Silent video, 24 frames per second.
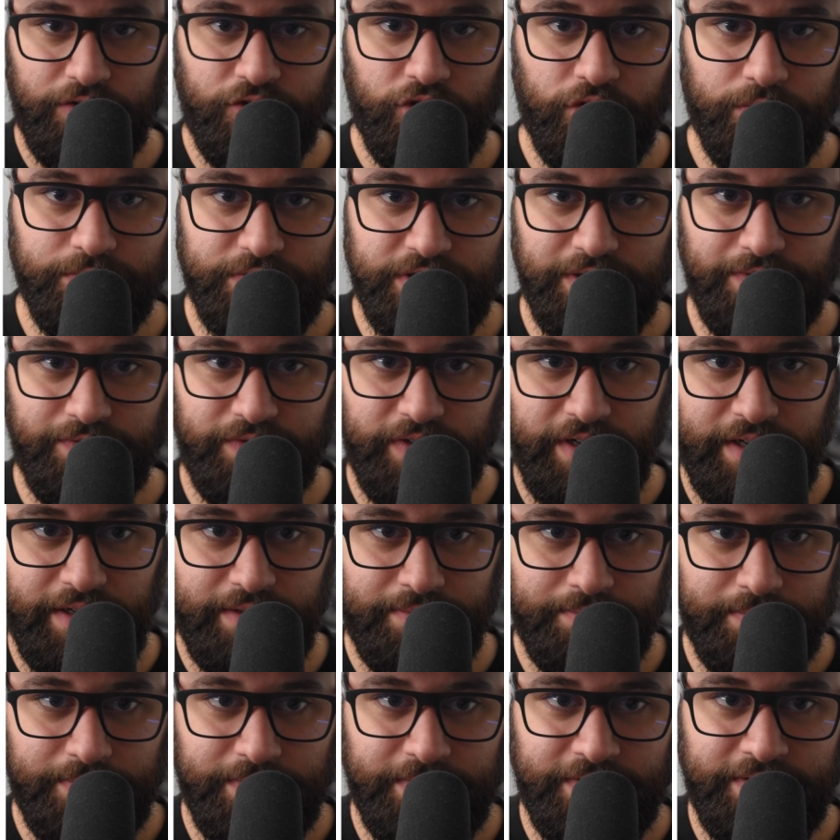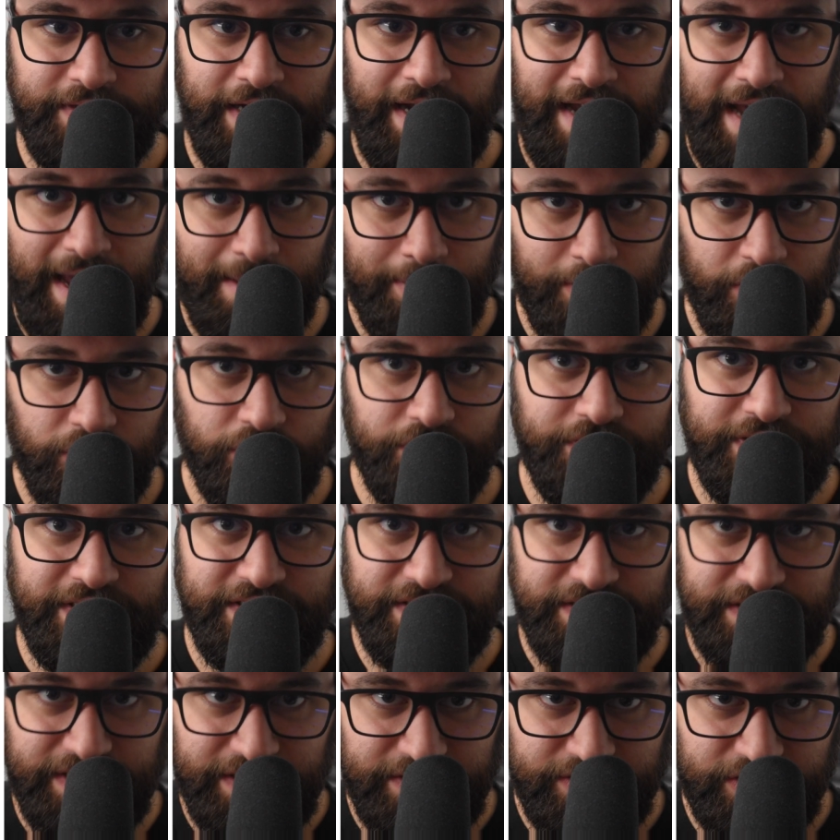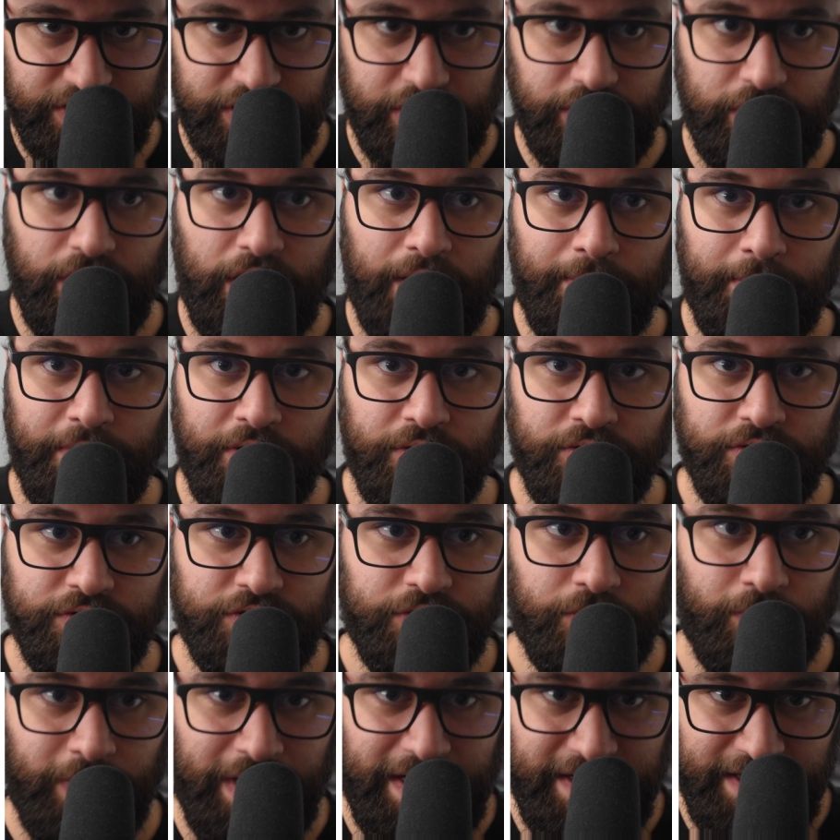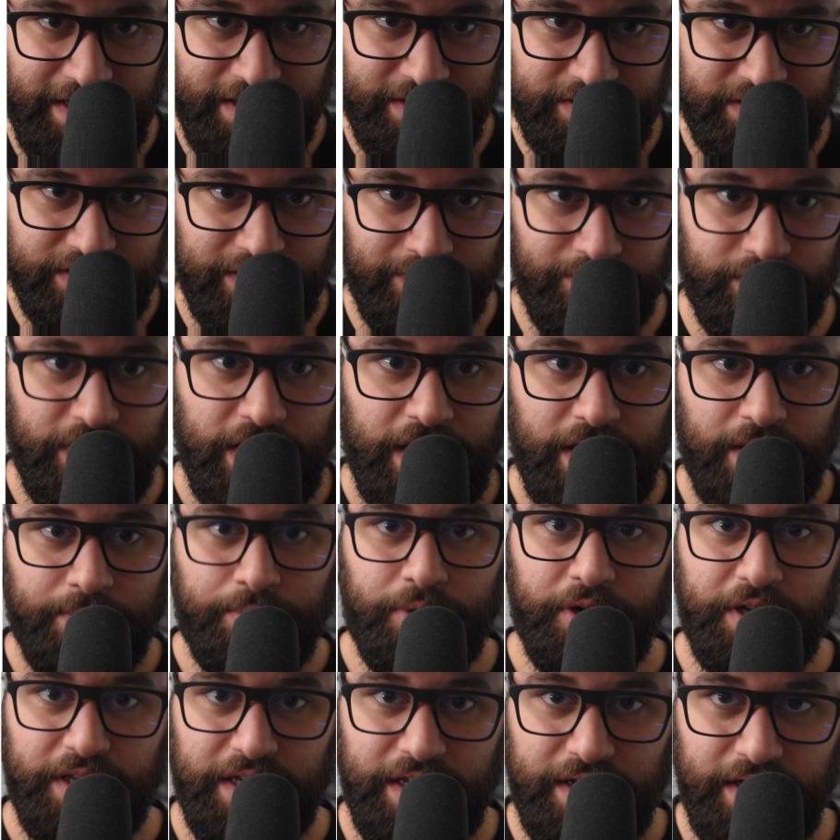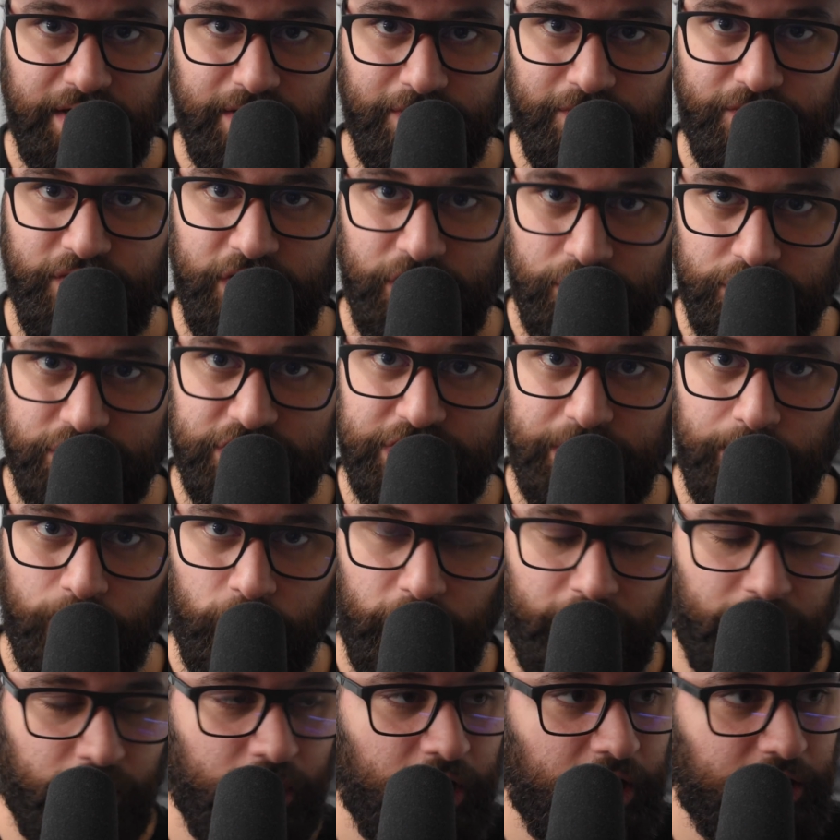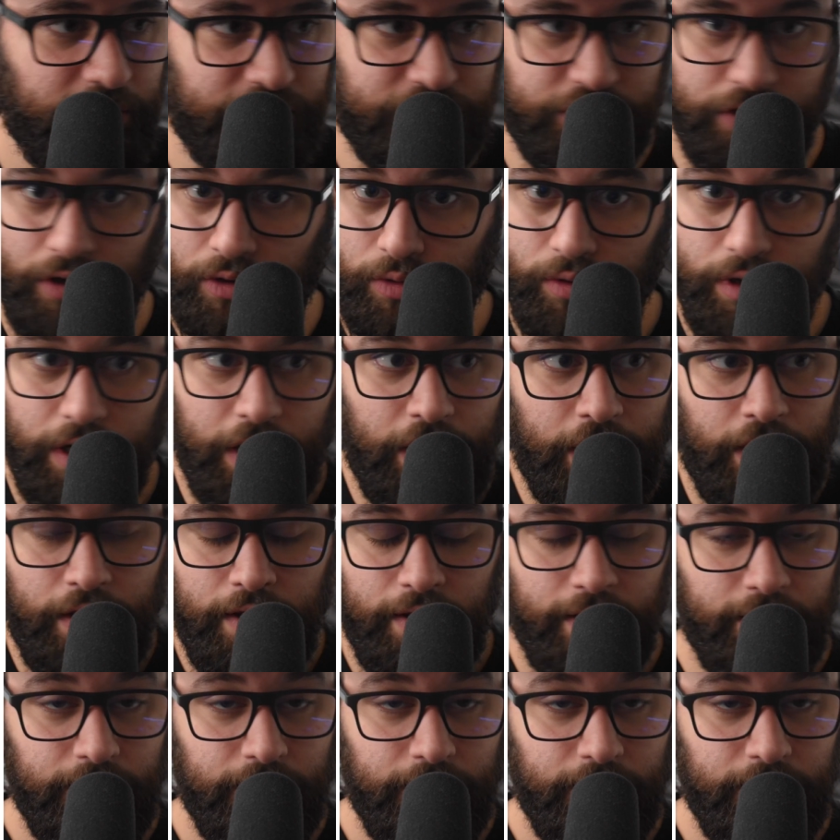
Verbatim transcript: in terms of uh, diameter, distance, kilometers, a radius of putting it in a field somewhere. So,